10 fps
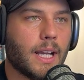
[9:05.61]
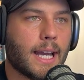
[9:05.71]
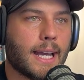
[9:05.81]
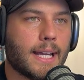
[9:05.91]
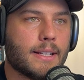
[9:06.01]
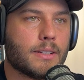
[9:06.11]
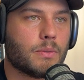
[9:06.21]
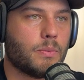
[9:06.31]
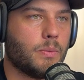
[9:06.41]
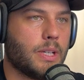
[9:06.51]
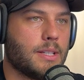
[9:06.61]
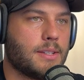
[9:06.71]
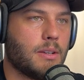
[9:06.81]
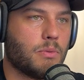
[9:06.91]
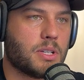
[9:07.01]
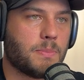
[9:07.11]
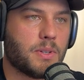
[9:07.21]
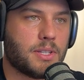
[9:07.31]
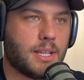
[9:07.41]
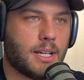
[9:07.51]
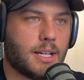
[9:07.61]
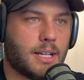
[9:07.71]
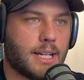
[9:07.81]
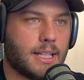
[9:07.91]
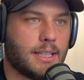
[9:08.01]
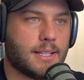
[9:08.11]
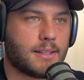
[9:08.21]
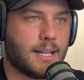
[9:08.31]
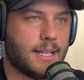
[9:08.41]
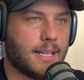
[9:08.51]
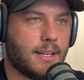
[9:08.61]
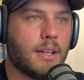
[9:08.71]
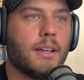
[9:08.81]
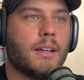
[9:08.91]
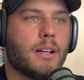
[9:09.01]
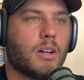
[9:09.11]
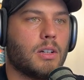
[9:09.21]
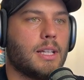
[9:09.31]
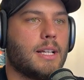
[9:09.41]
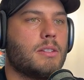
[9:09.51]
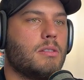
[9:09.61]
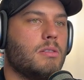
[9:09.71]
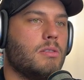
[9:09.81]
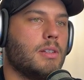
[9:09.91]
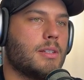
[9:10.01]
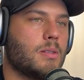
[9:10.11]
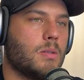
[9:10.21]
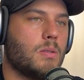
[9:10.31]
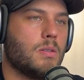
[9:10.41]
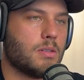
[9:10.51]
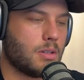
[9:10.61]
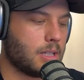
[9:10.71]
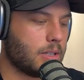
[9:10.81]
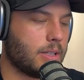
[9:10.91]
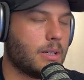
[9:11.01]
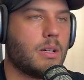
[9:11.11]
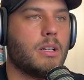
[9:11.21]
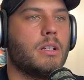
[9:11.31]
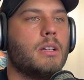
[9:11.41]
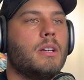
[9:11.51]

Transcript: and we can see response here, and a list ID correlates to new list 2. So click on that one.